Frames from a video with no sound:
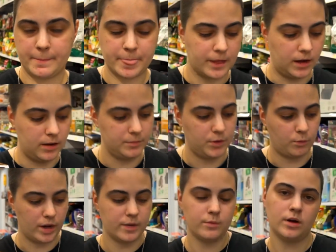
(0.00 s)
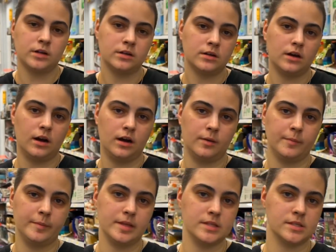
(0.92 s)
The white one
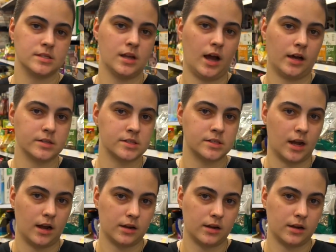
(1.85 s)
is out of stock.